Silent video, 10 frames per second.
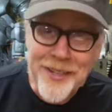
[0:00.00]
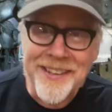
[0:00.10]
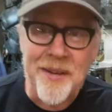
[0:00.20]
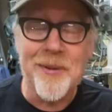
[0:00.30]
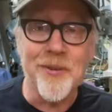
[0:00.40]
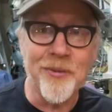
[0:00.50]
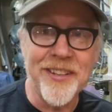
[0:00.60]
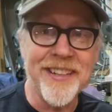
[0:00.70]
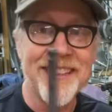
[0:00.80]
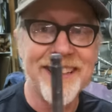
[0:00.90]
at them and you
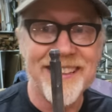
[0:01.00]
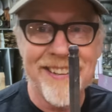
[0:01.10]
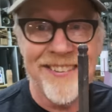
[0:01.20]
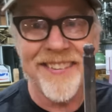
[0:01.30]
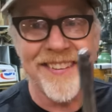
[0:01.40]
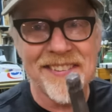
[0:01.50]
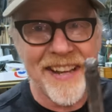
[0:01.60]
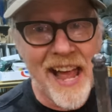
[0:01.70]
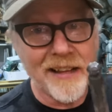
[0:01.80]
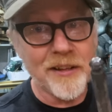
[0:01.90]
see that this is an
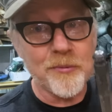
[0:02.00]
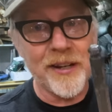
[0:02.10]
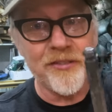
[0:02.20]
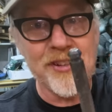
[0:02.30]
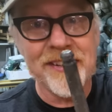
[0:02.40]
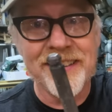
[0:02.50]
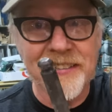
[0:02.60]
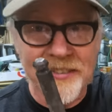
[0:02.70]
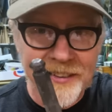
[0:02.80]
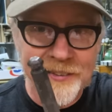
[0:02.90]
Allen wrench and
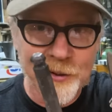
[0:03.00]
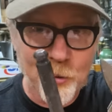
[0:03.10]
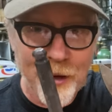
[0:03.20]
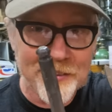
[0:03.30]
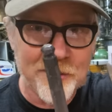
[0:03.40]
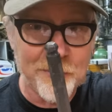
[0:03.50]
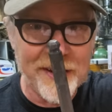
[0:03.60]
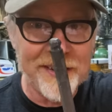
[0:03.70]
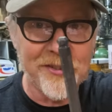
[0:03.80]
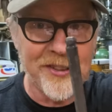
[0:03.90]
this is a crescent
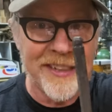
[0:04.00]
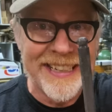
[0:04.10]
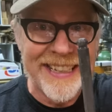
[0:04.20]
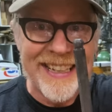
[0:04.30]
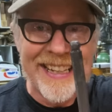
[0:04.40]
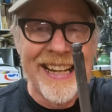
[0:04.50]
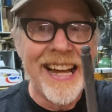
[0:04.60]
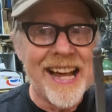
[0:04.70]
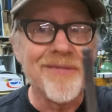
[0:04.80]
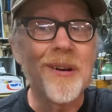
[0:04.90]
wrench.
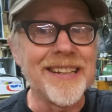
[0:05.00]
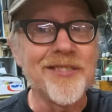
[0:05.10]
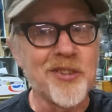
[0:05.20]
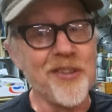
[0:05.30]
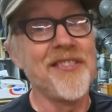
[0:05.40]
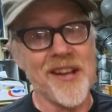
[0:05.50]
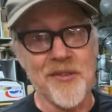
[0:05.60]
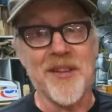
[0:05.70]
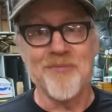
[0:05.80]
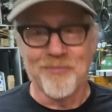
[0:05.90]
And well, it turns
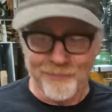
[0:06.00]
out that